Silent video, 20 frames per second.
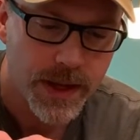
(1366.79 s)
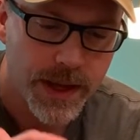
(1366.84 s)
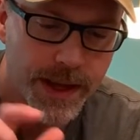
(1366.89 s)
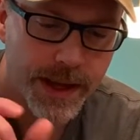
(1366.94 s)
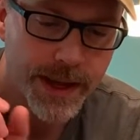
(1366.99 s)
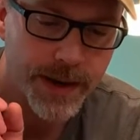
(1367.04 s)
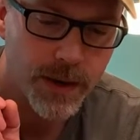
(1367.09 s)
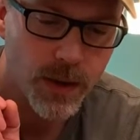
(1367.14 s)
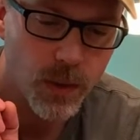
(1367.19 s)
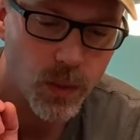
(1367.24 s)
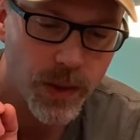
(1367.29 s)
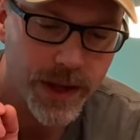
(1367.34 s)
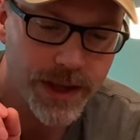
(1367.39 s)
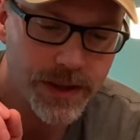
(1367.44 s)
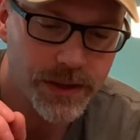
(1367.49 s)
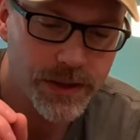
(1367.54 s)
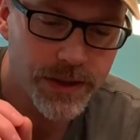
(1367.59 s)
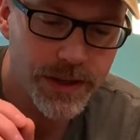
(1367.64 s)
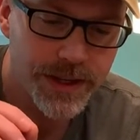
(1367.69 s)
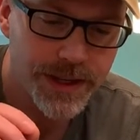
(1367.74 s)
had
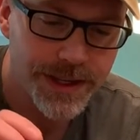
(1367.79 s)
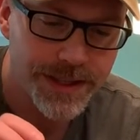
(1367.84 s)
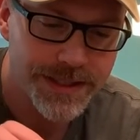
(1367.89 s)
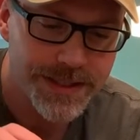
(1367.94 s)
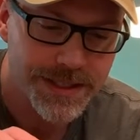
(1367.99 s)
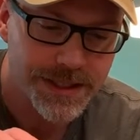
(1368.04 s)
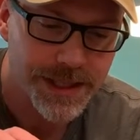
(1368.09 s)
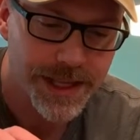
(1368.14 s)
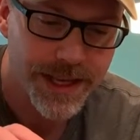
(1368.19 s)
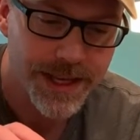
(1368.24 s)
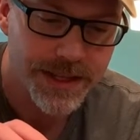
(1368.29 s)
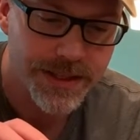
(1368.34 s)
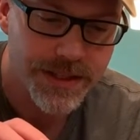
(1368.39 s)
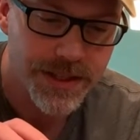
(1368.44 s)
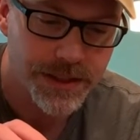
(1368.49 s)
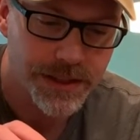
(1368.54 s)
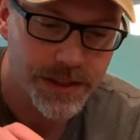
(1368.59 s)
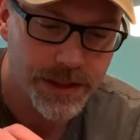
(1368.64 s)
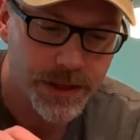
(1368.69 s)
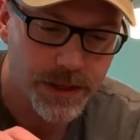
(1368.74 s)
wiggled its legs a
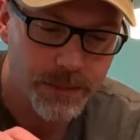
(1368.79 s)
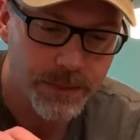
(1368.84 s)
little